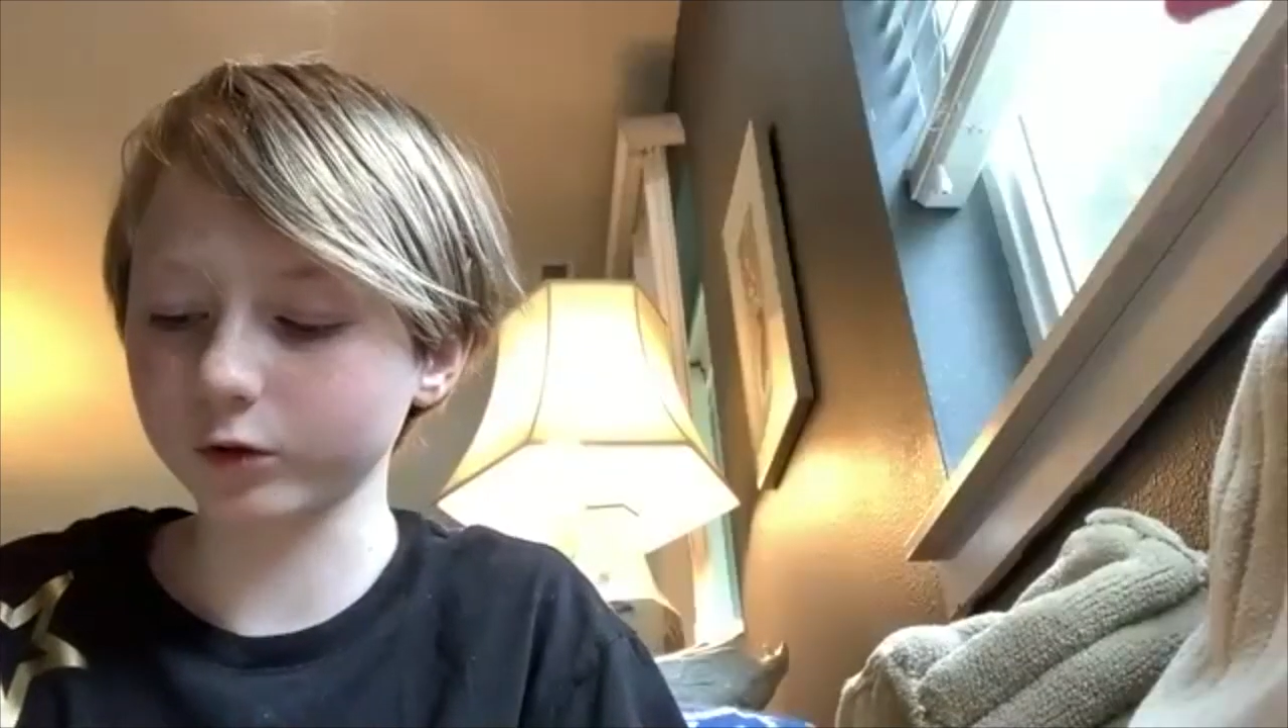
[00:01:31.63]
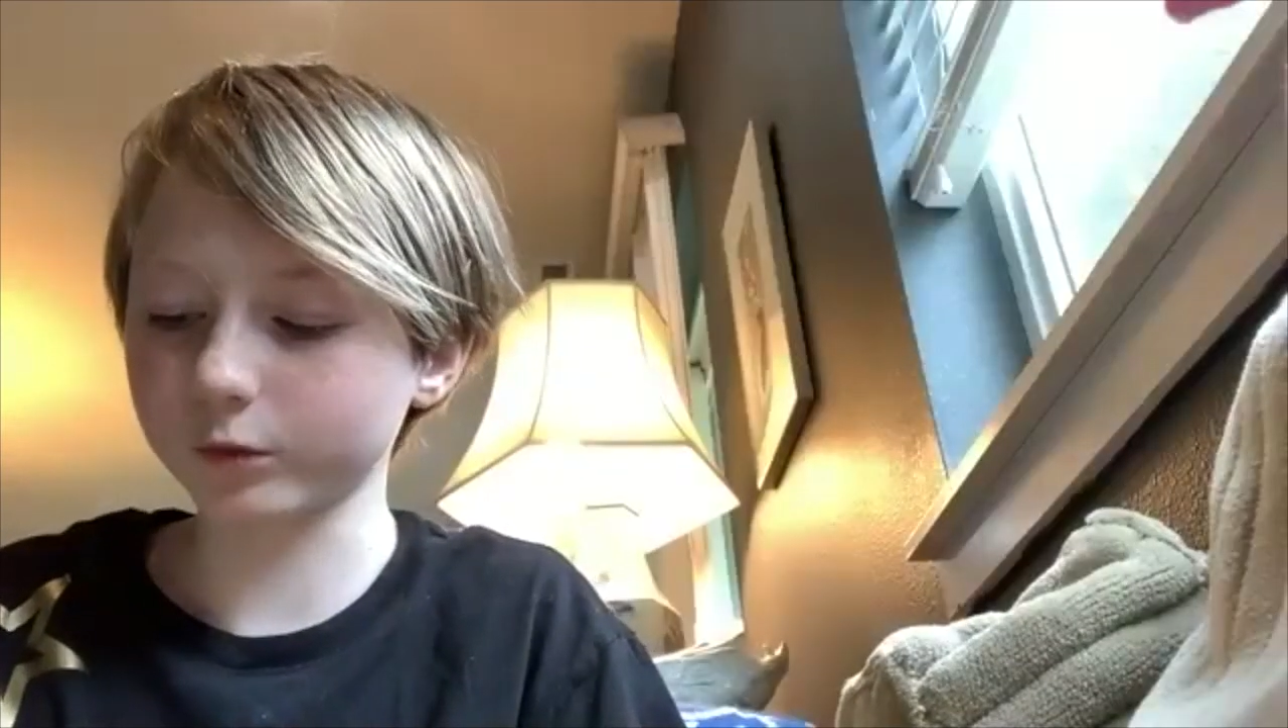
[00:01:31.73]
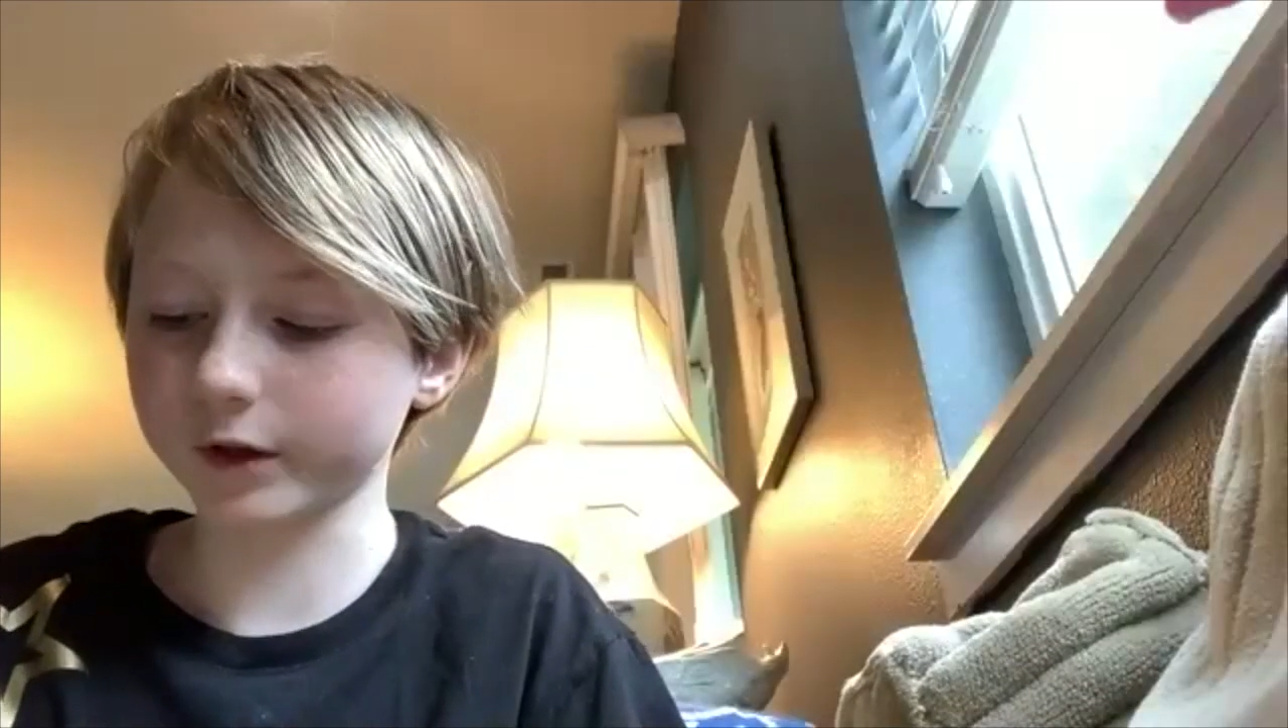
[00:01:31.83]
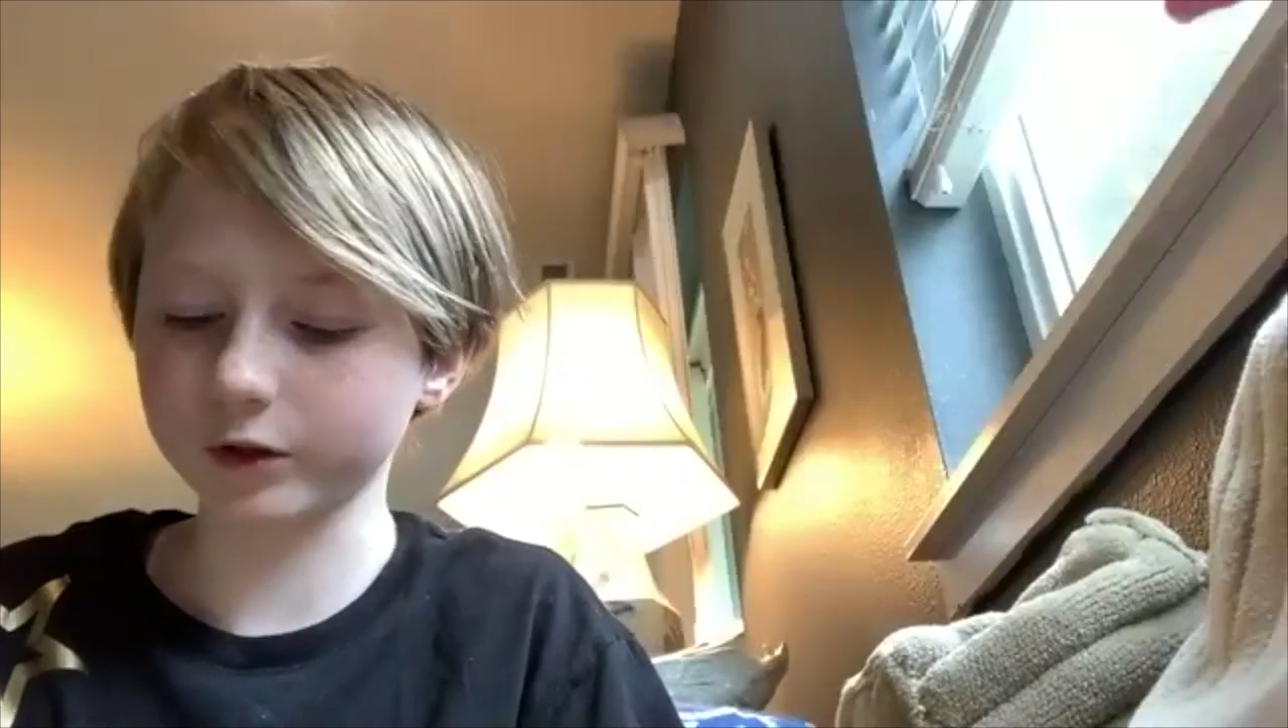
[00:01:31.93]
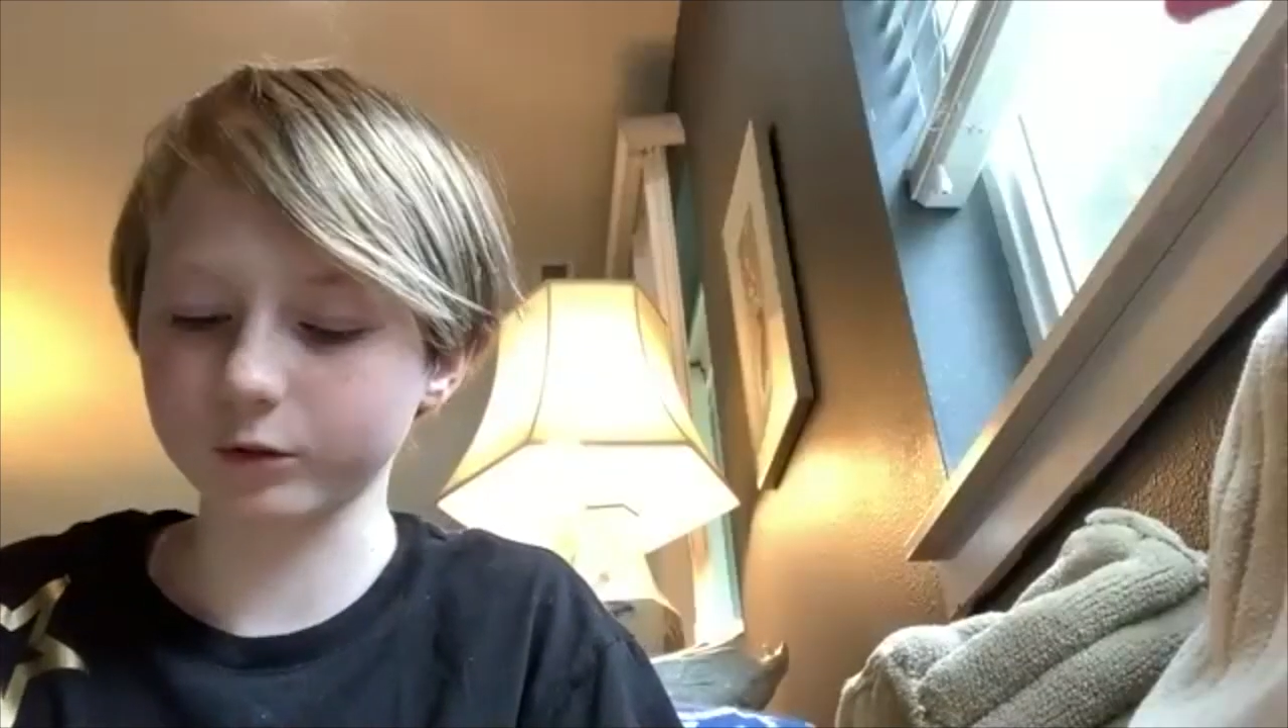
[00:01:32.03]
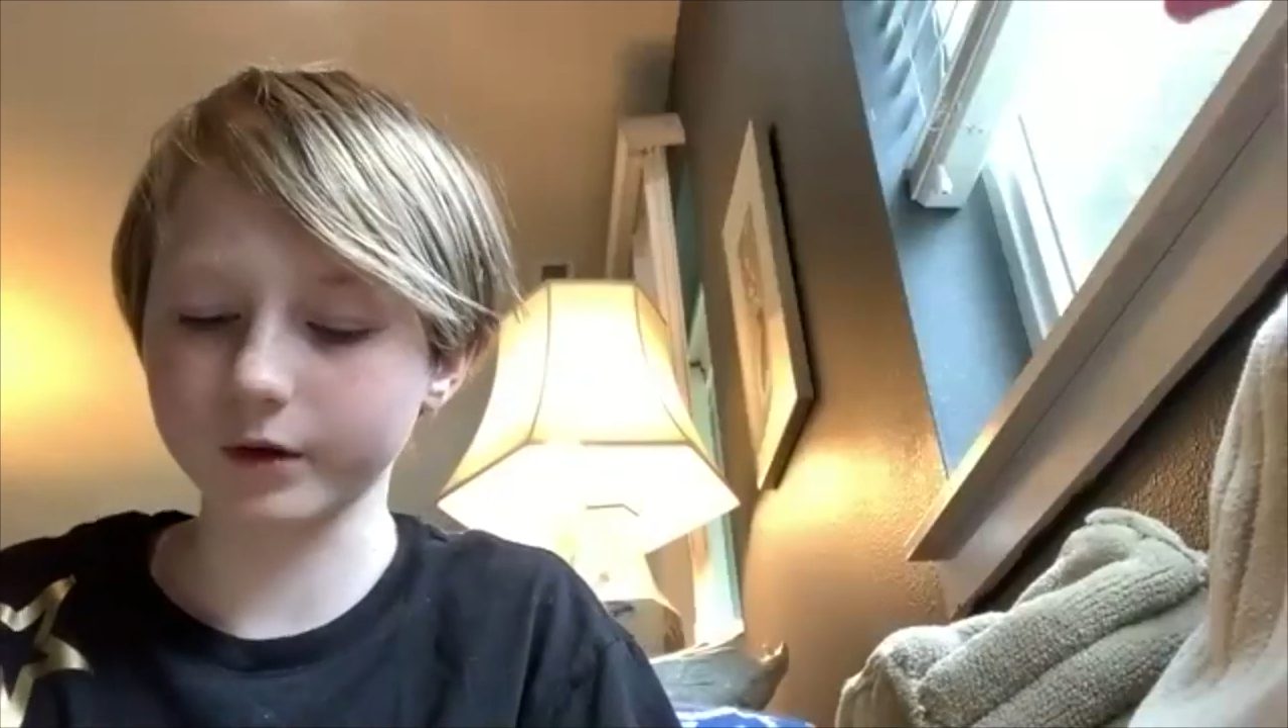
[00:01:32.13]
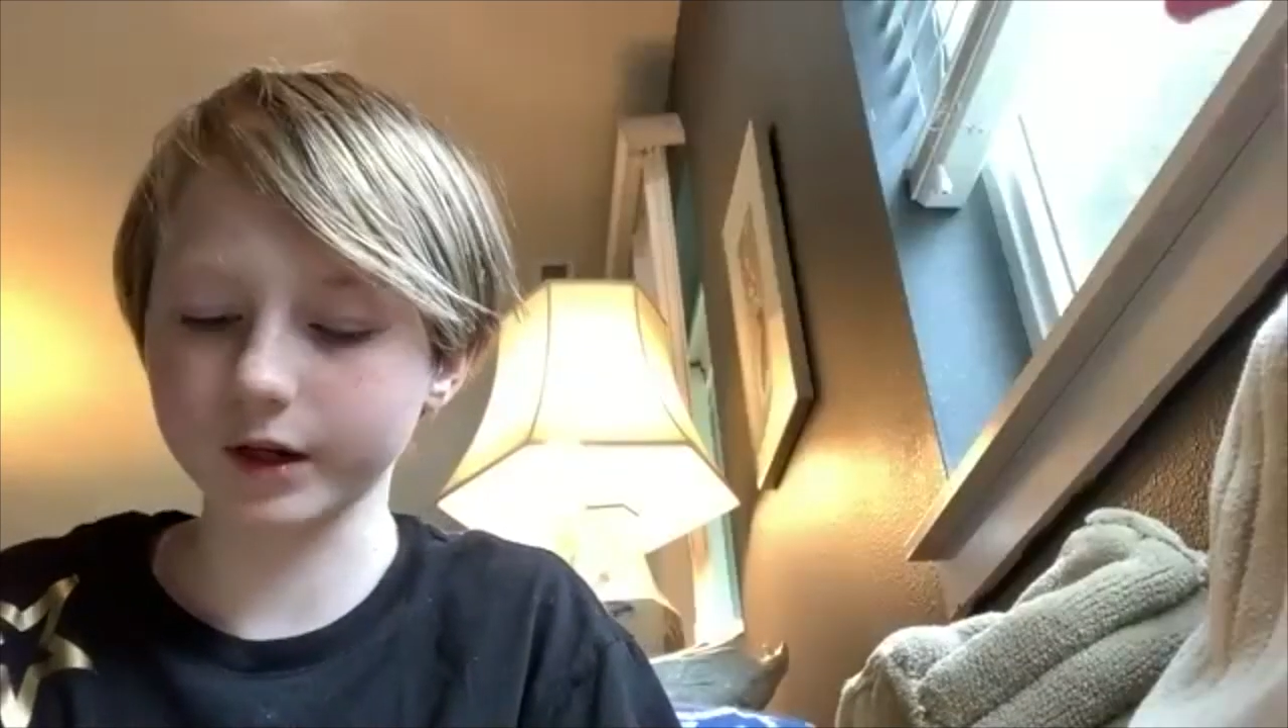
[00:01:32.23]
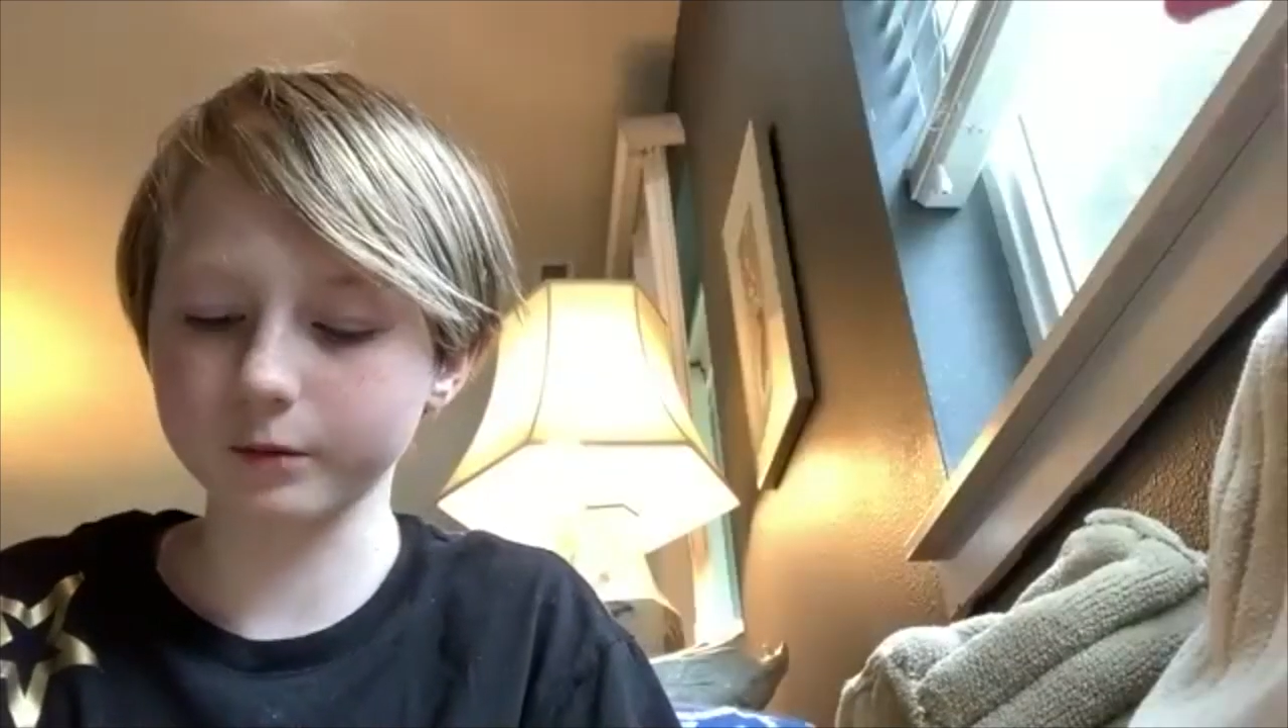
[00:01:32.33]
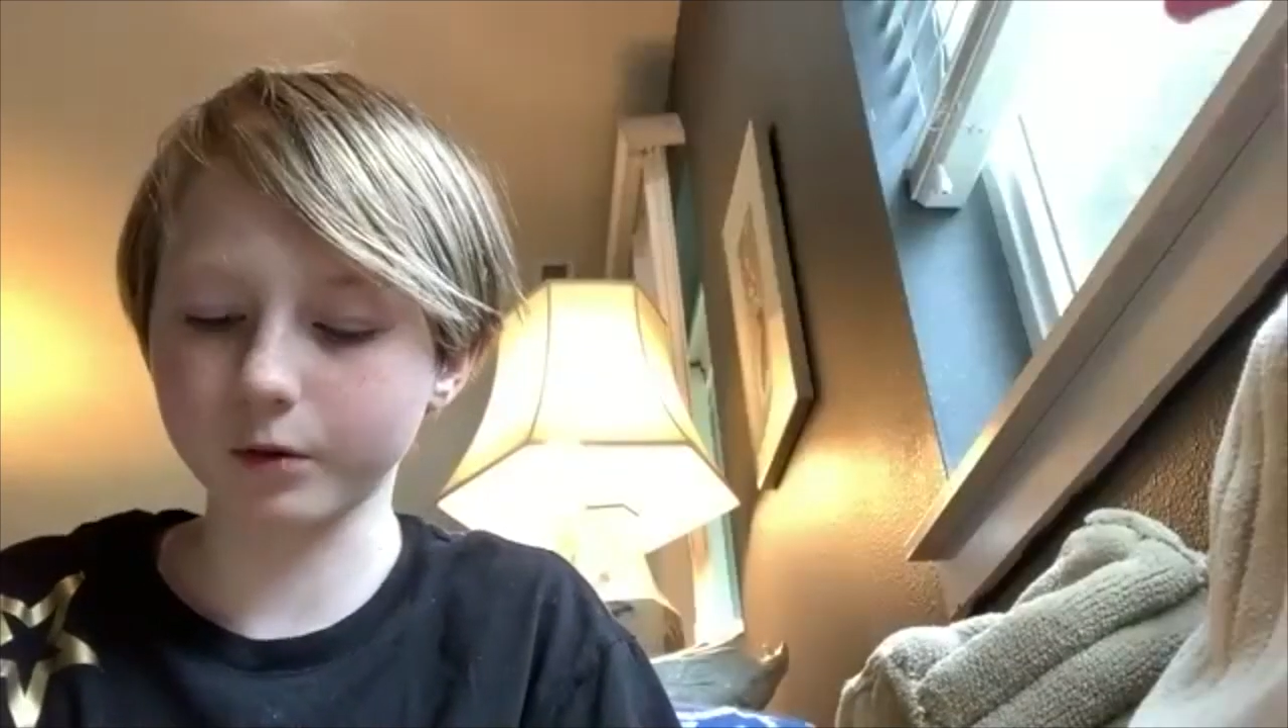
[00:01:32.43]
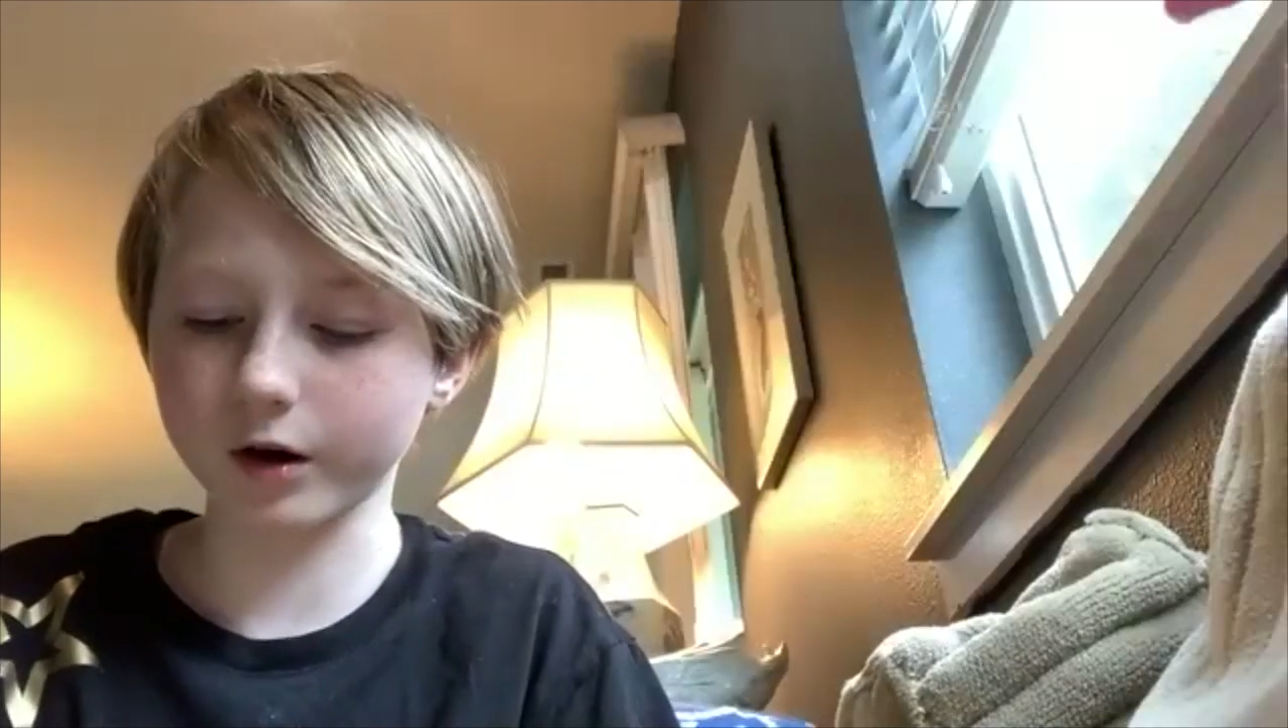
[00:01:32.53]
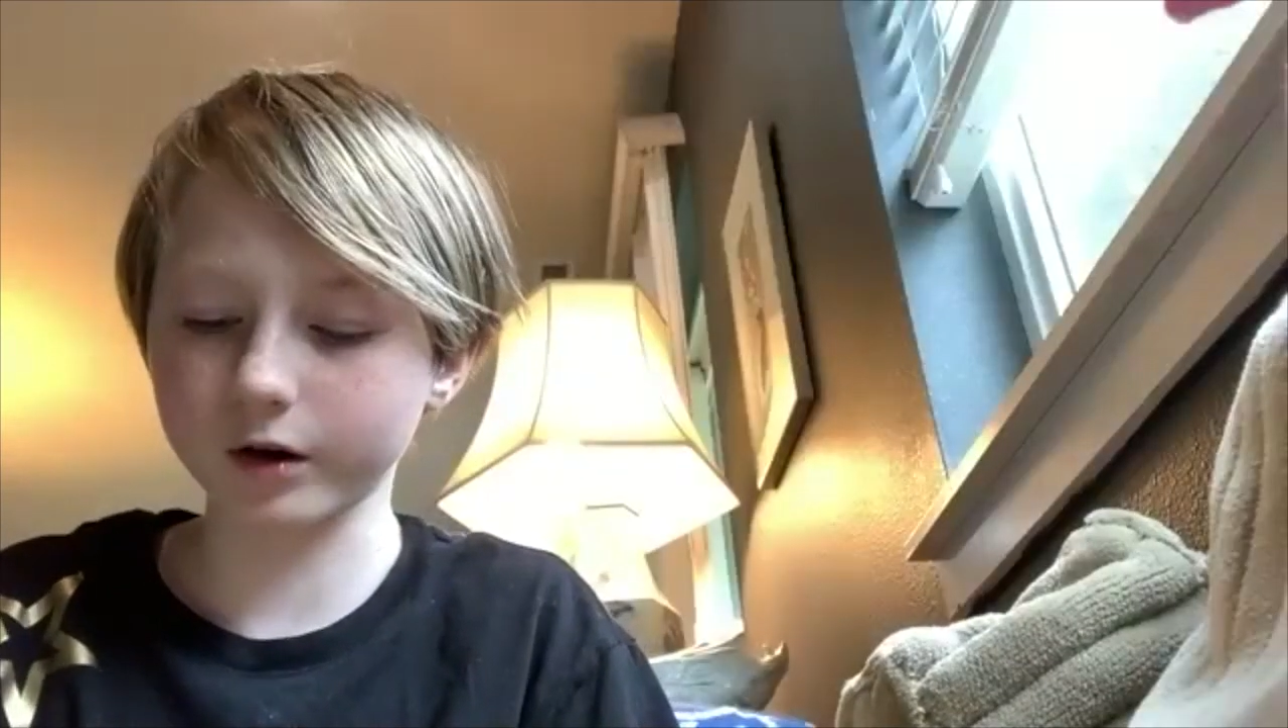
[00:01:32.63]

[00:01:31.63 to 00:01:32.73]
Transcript: when you made part